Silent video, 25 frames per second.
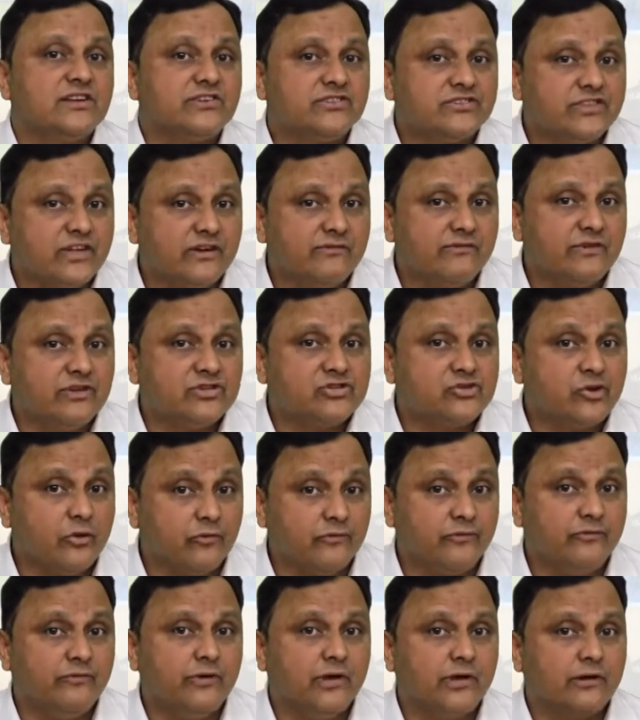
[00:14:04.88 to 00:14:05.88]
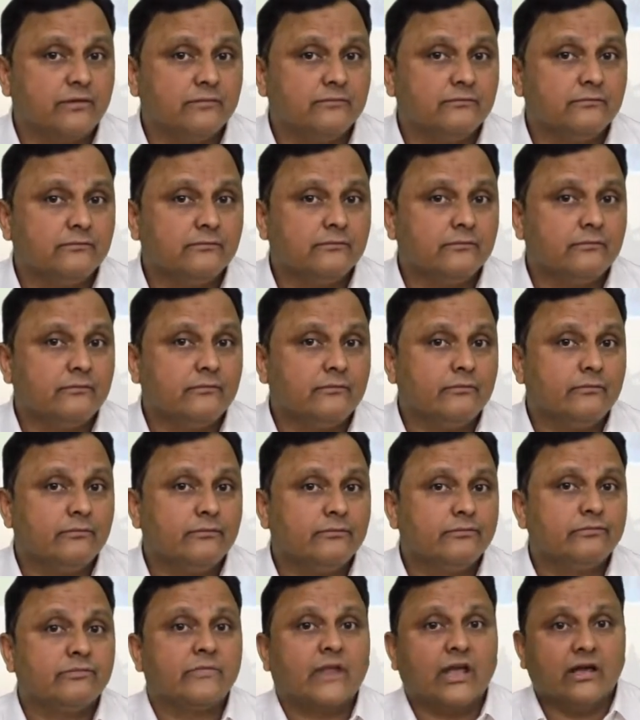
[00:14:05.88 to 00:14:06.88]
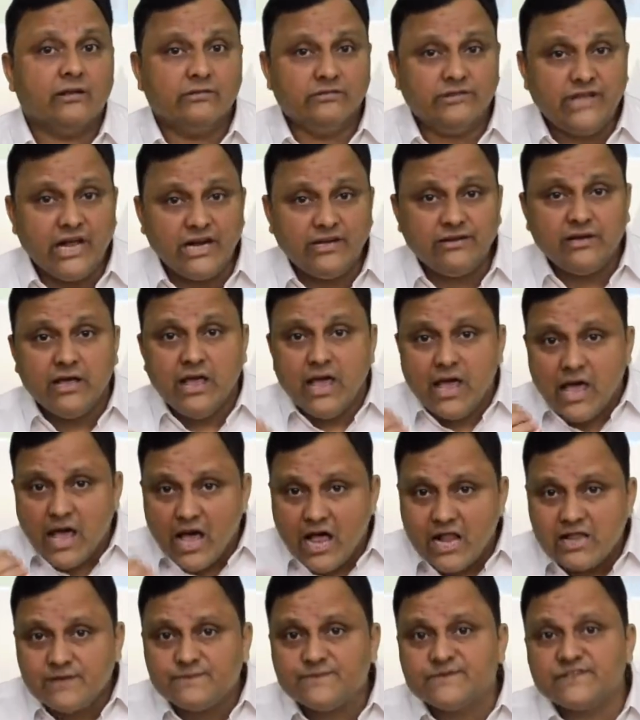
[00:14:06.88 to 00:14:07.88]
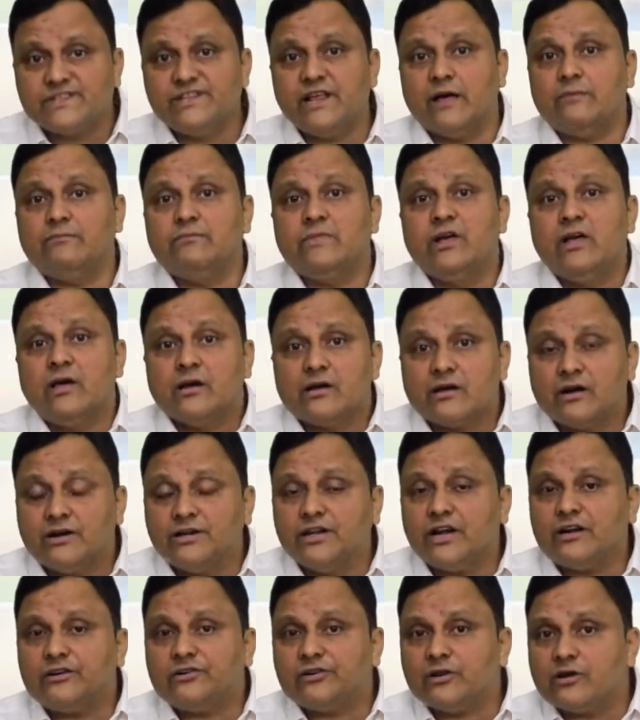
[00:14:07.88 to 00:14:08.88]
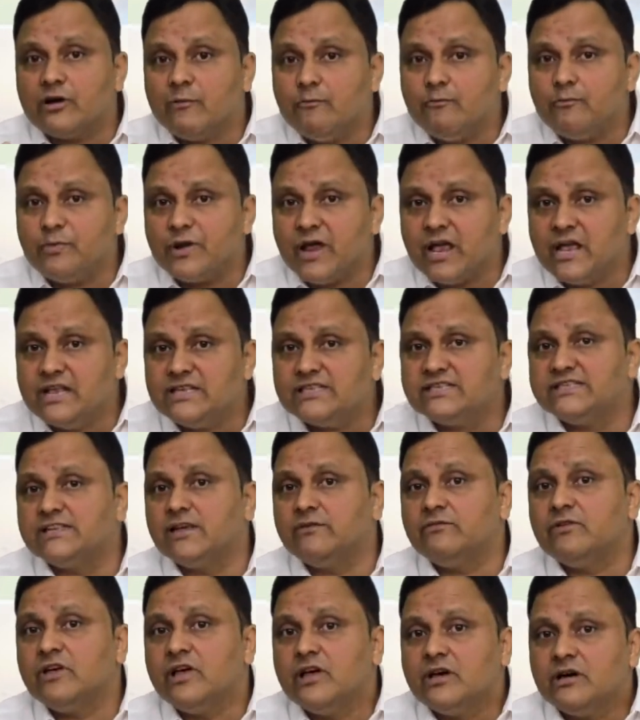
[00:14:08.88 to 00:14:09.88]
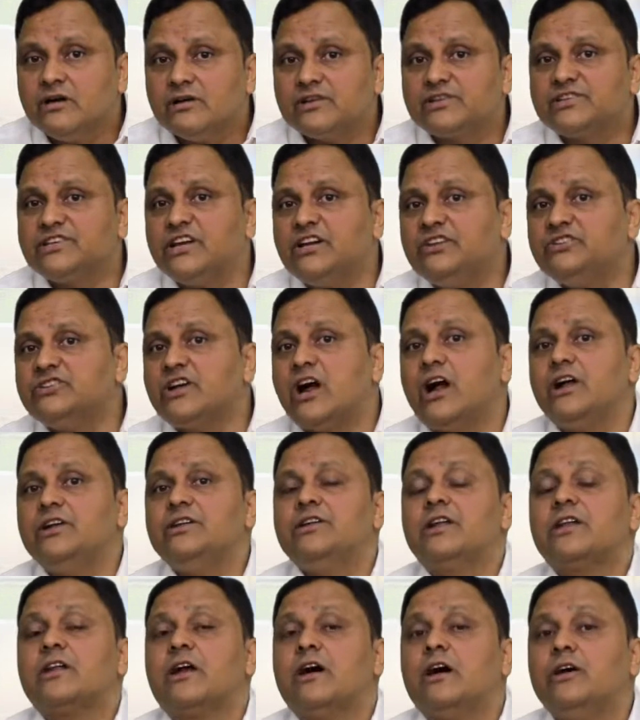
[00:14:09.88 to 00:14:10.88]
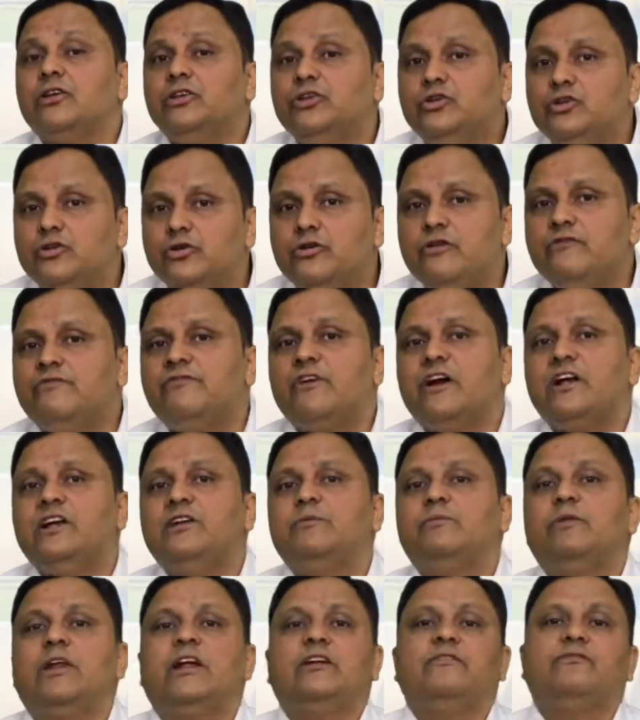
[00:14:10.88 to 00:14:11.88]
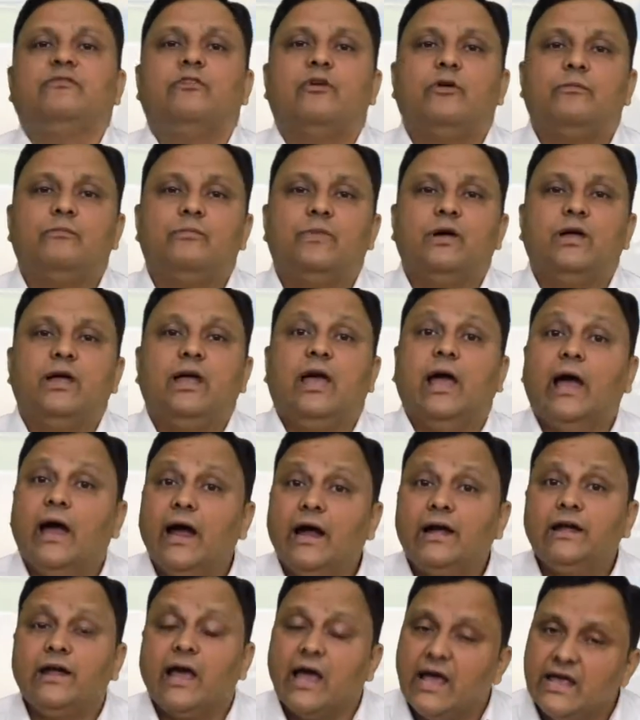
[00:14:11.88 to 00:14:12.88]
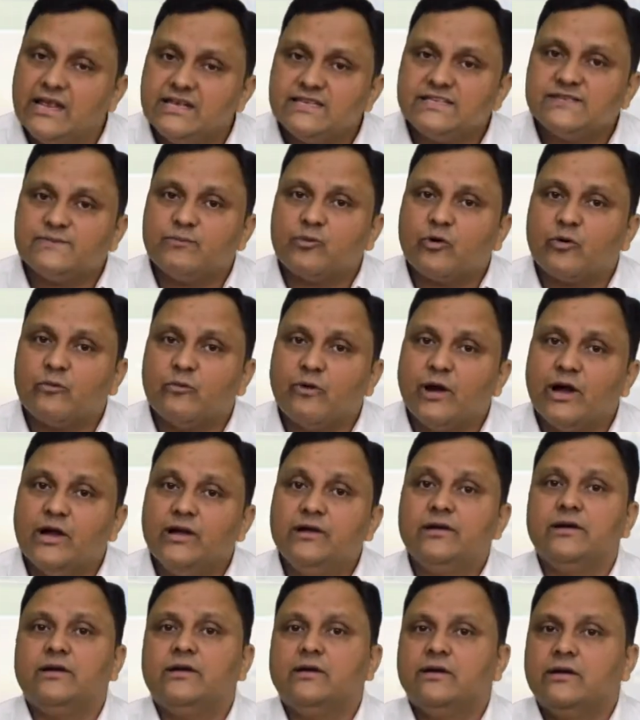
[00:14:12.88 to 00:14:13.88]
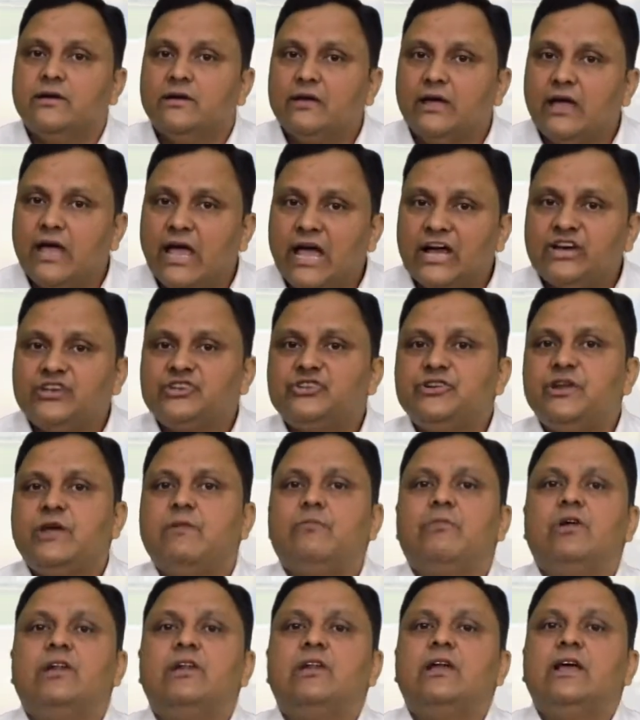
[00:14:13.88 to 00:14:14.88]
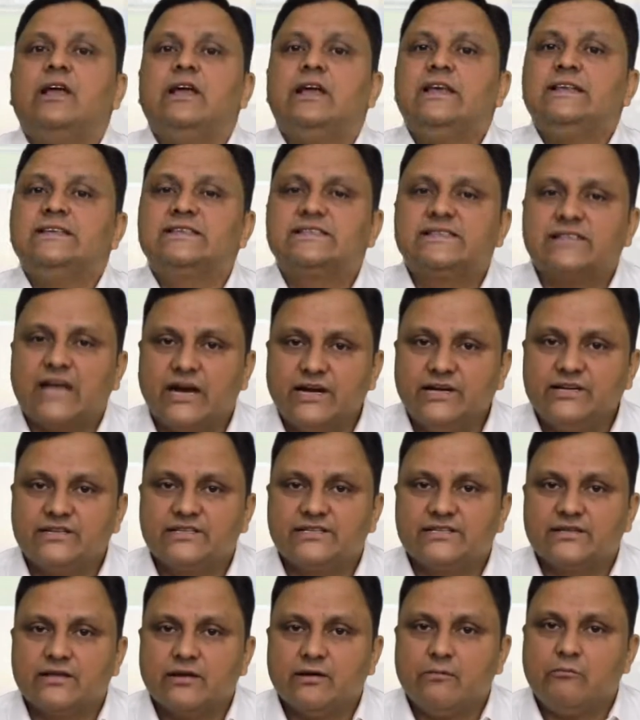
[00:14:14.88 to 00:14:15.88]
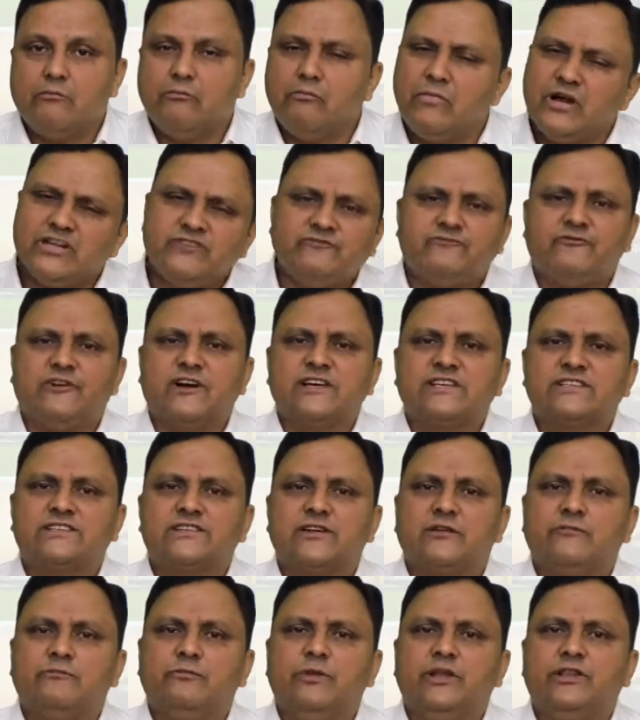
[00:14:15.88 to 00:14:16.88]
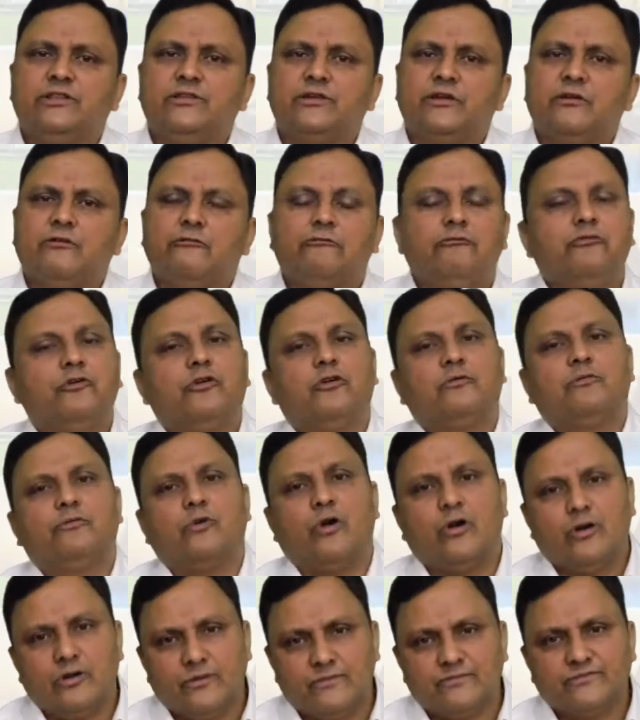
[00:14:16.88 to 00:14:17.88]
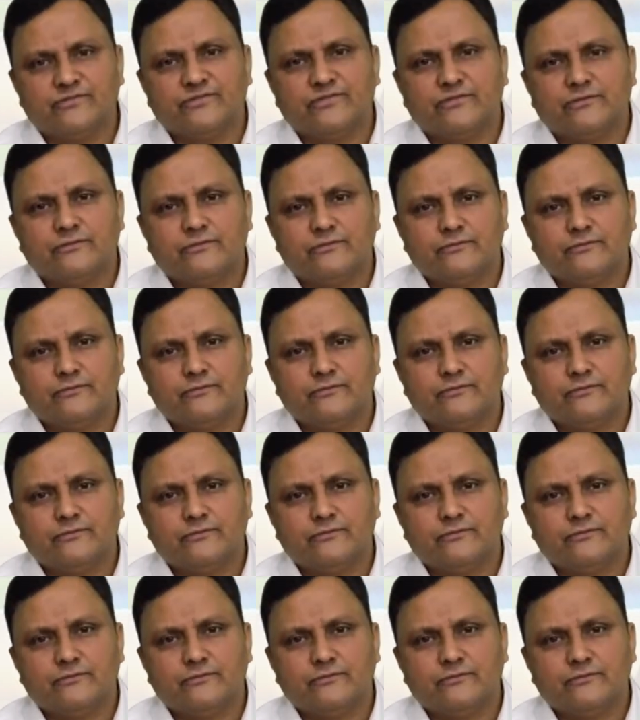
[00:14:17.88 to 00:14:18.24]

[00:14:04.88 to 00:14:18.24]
survey software that helps them conduct comprehensive research under a unified platform and hence provide actionable insights much faster with fewer problems.